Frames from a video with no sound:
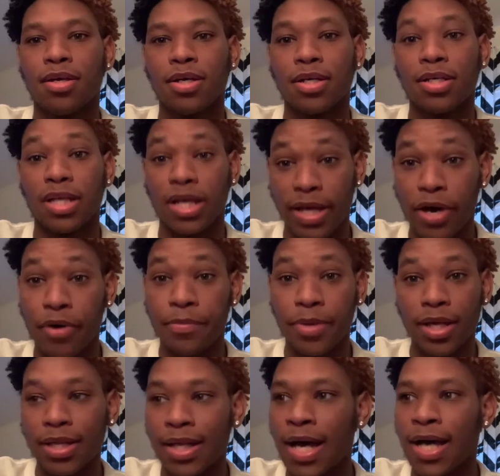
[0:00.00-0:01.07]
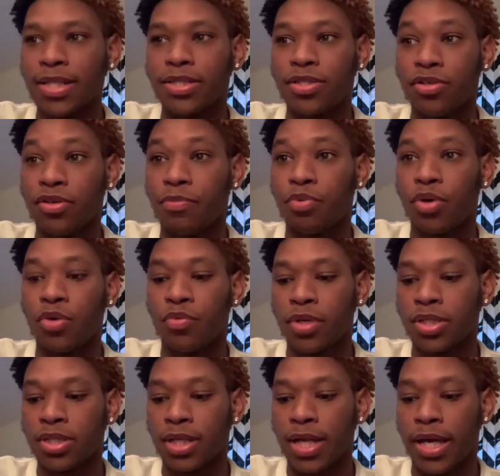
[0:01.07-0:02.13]
It helped me a lot to the point where it's
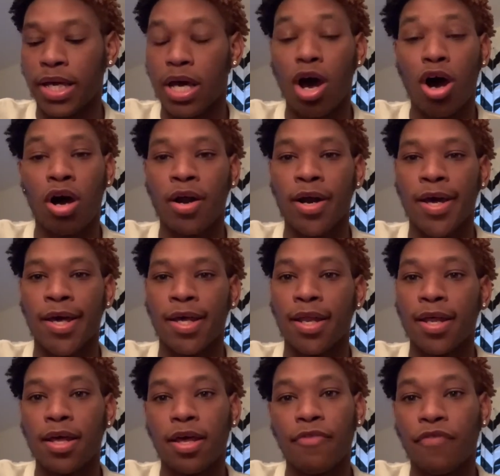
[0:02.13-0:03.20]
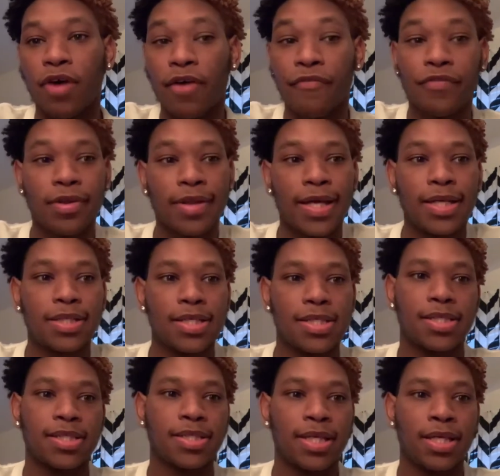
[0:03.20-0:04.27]
like, all right, if I feel like this,
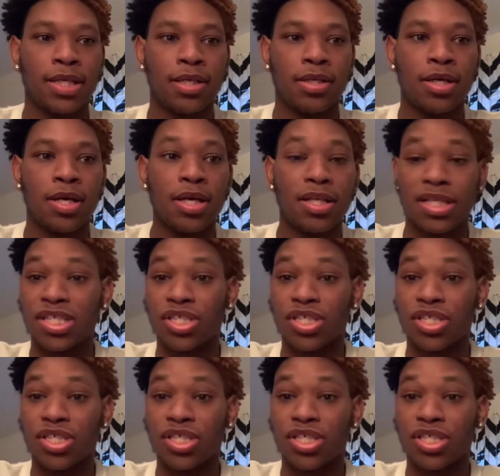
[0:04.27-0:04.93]
then this is the